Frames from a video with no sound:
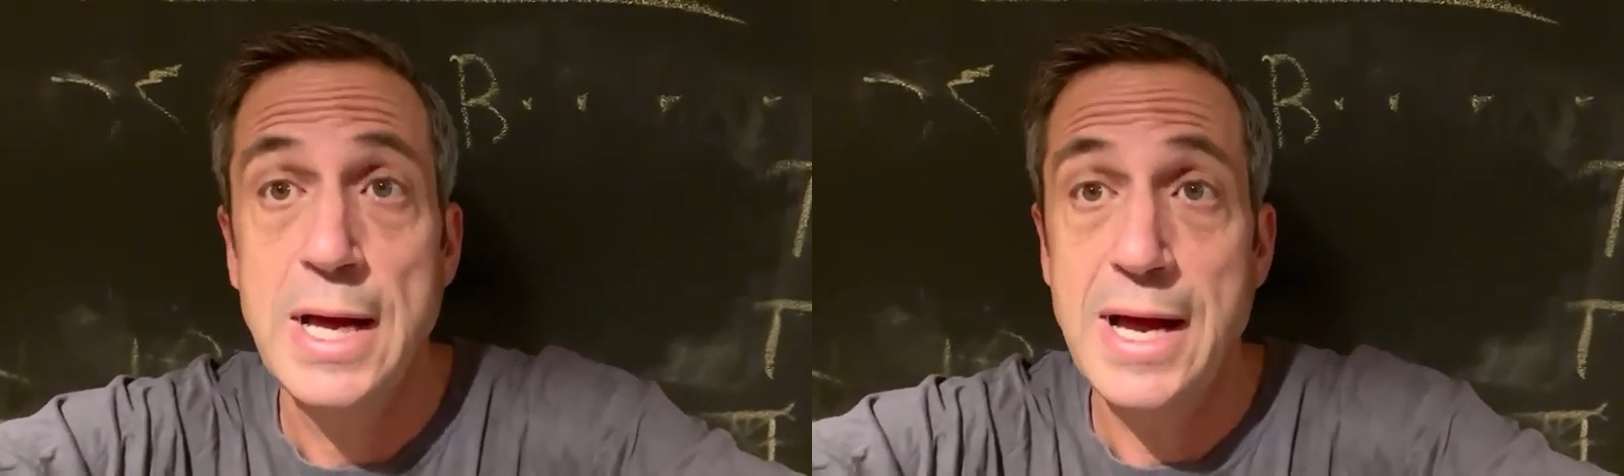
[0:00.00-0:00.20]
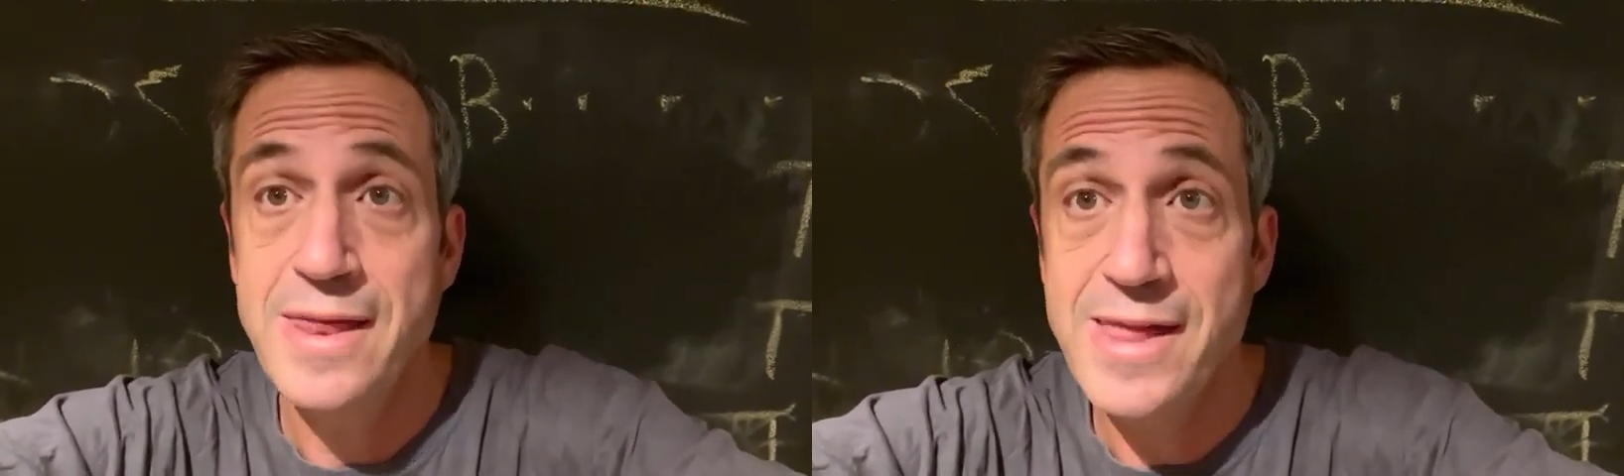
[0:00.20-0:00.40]

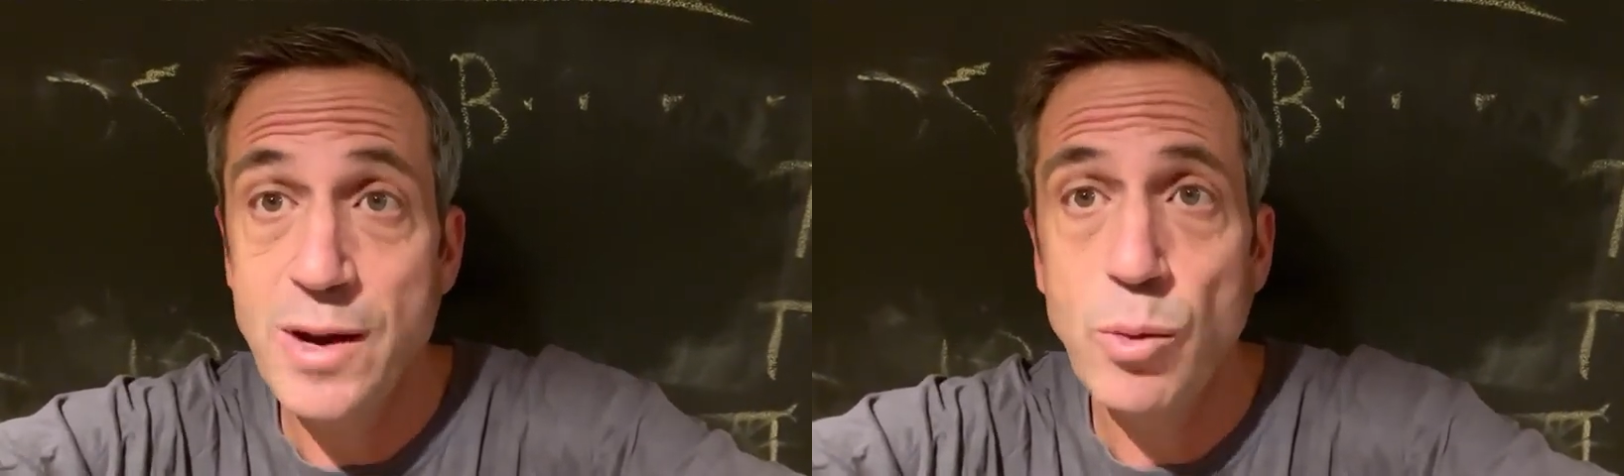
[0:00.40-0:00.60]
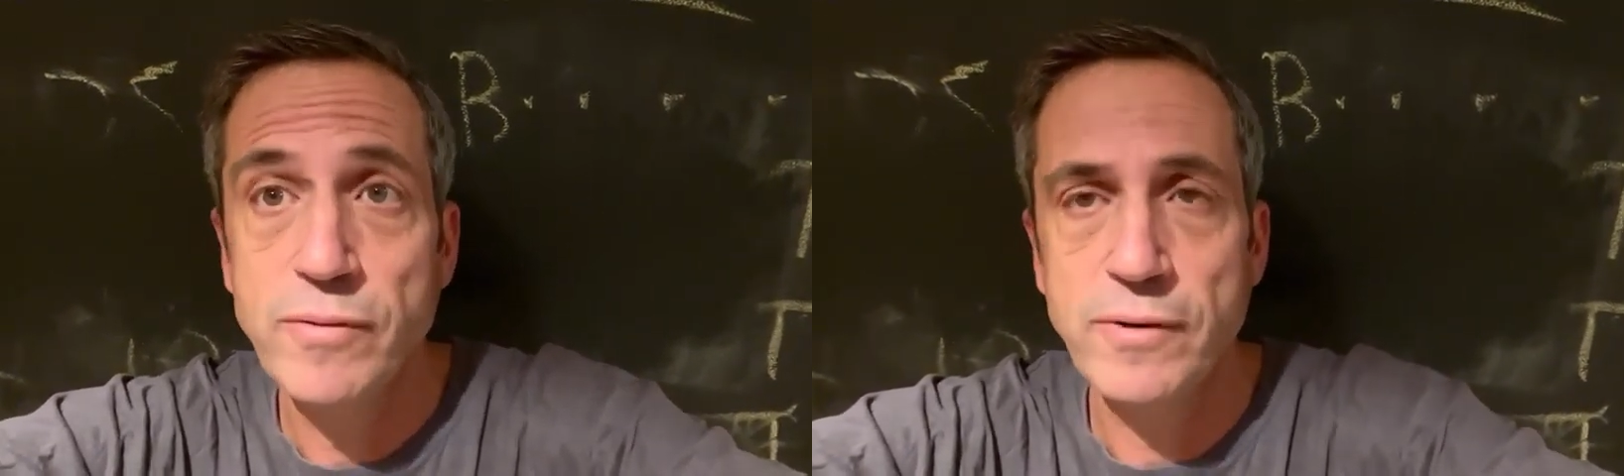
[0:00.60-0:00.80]
and
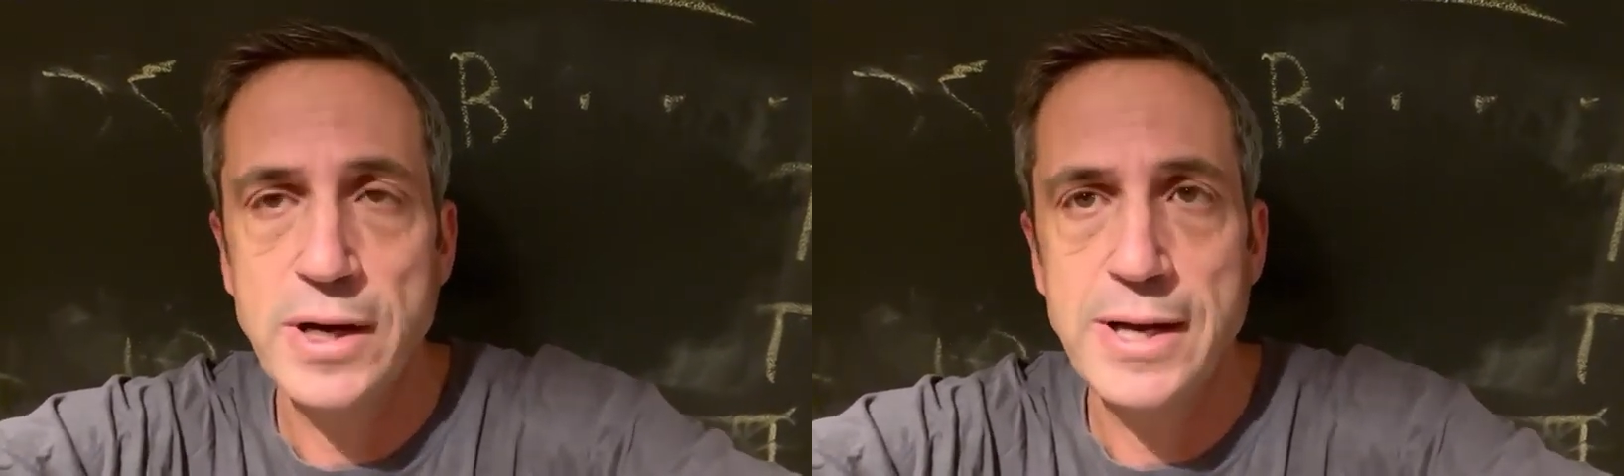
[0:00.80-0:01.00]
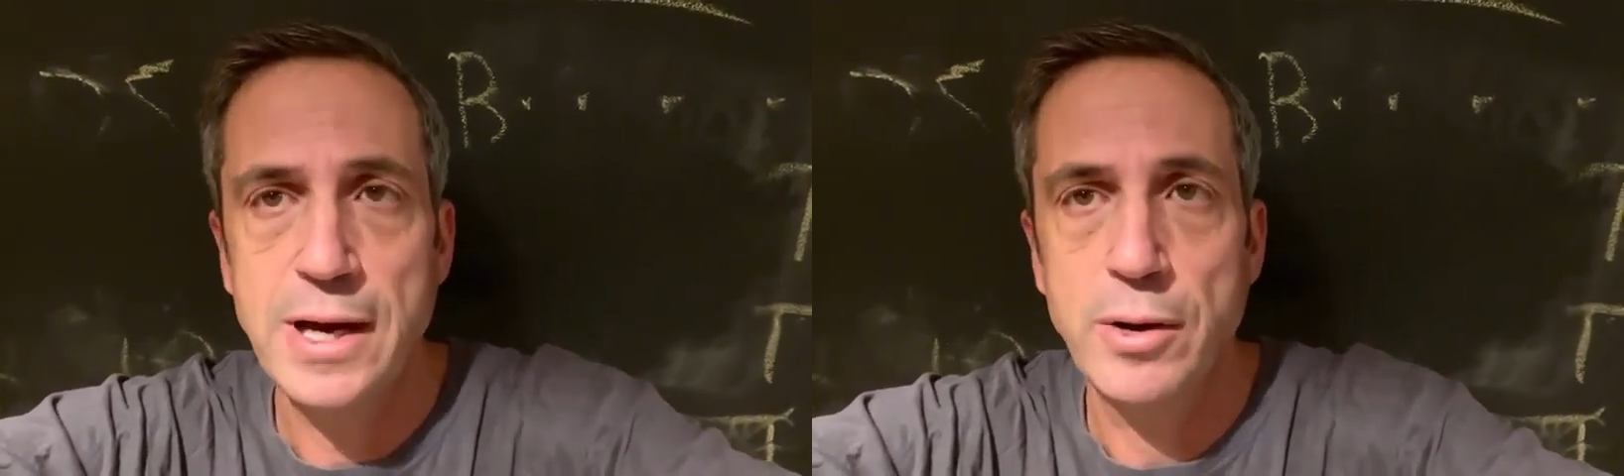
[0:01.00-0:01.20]
then we'll
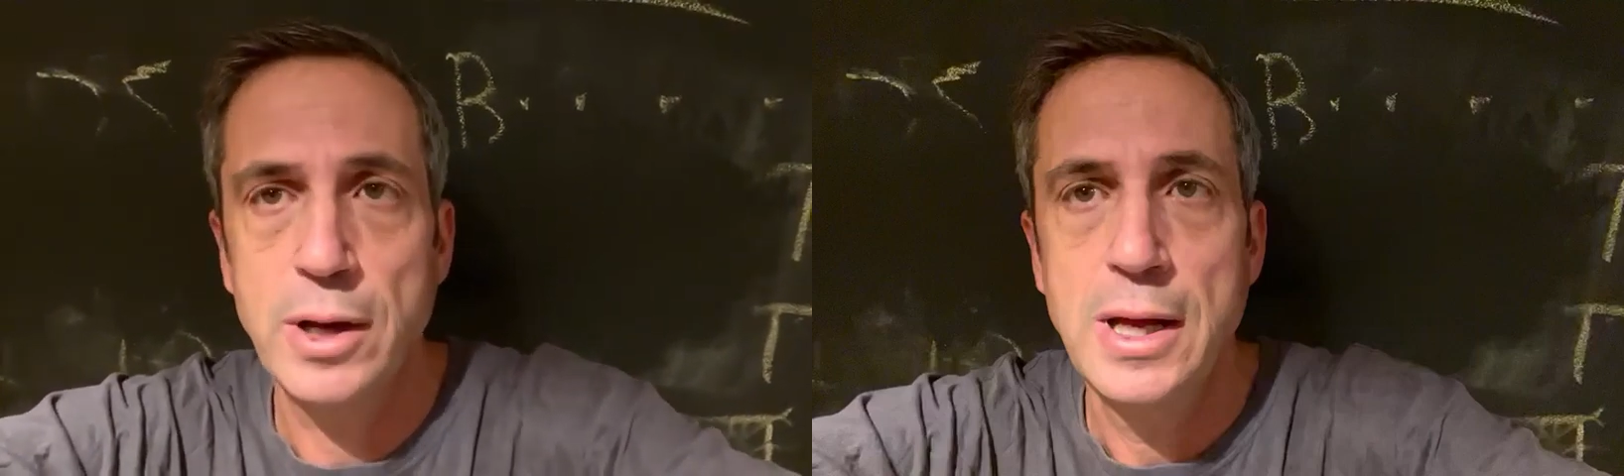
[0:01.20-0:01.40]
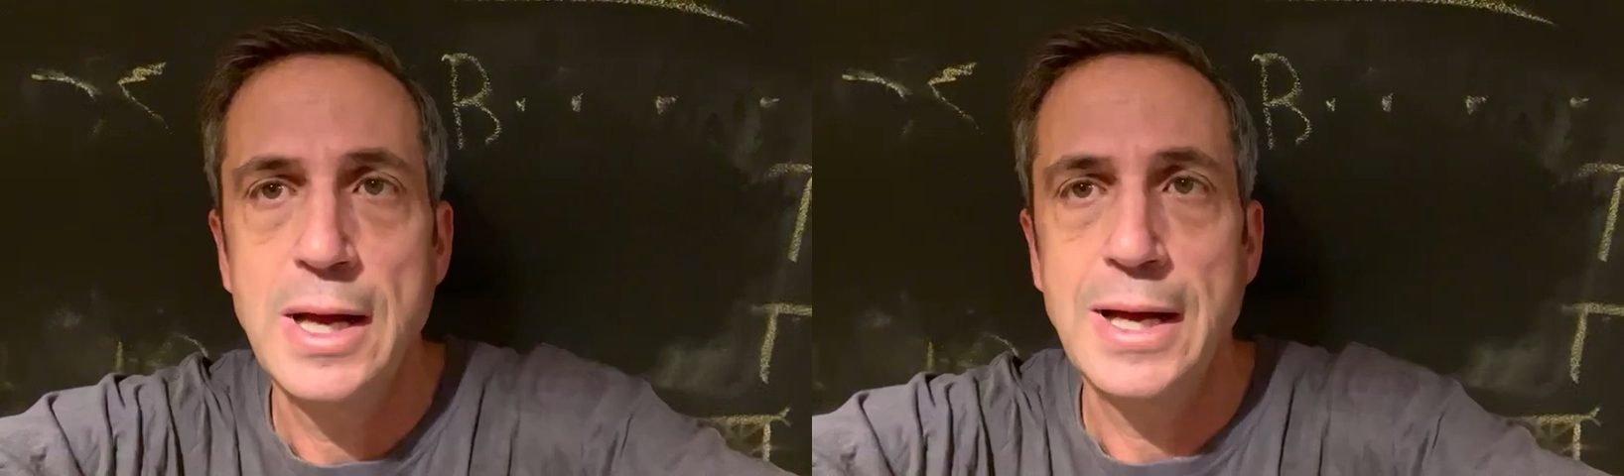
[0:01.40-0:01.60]
find out